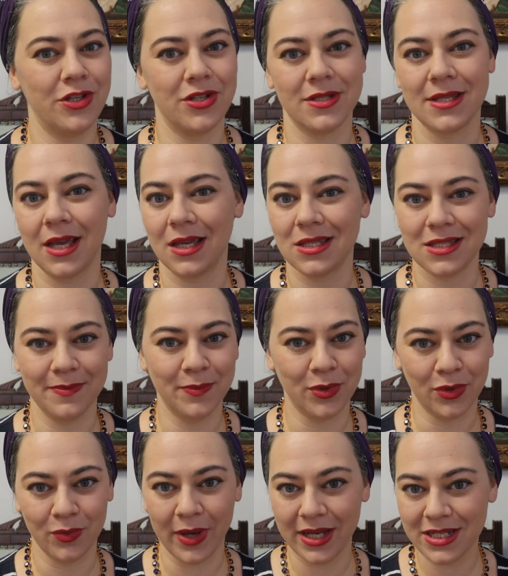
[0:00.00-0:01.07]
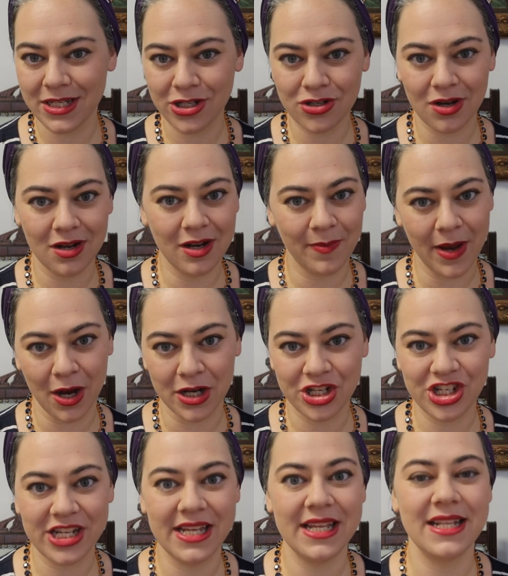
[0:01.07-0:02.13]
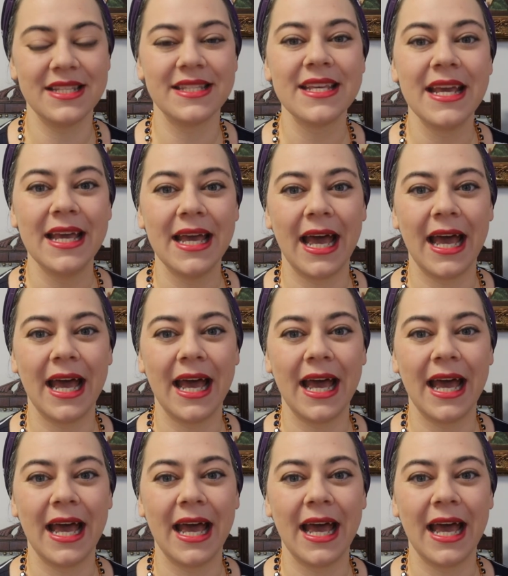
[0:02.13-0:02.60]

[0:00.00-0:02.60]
with just like a simple white t-shirt and a pair of jeans.